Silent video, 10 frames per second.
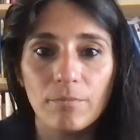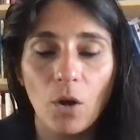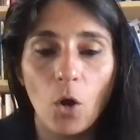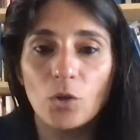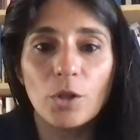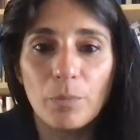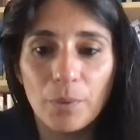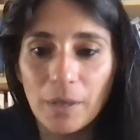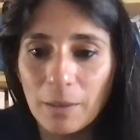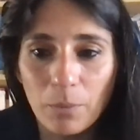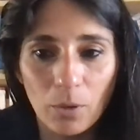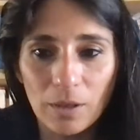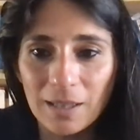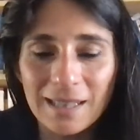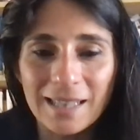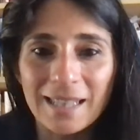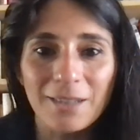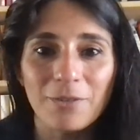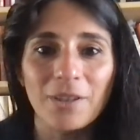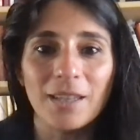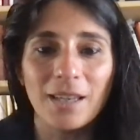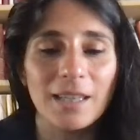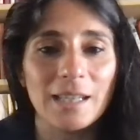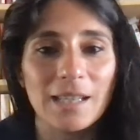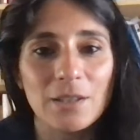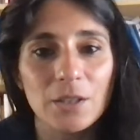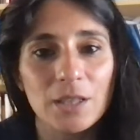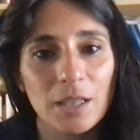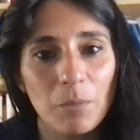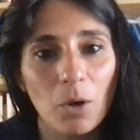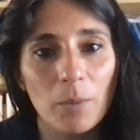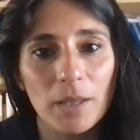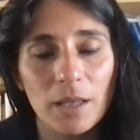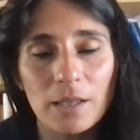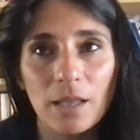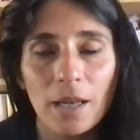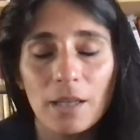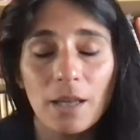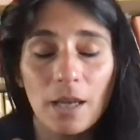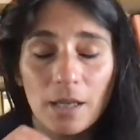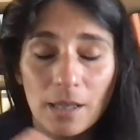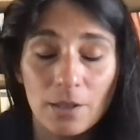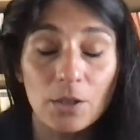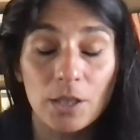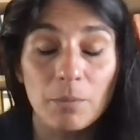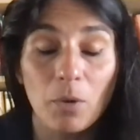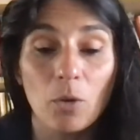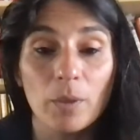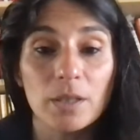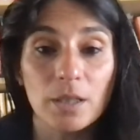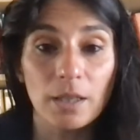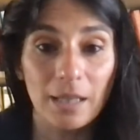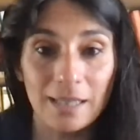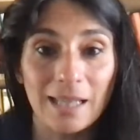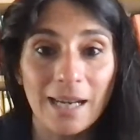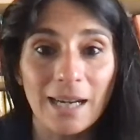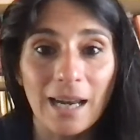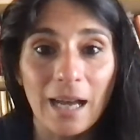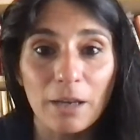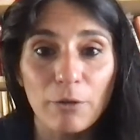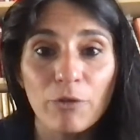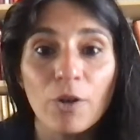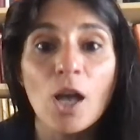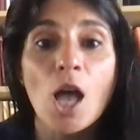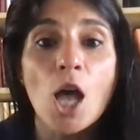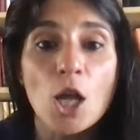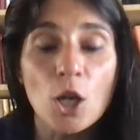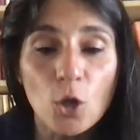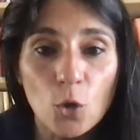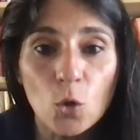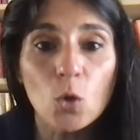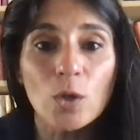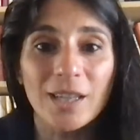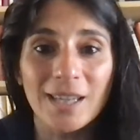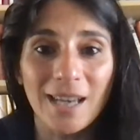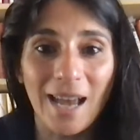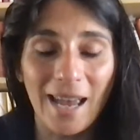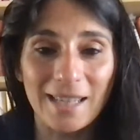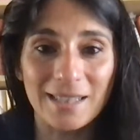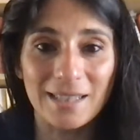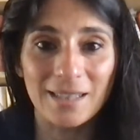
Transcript: other people living in a certain moment in a certain moments in their life, looking at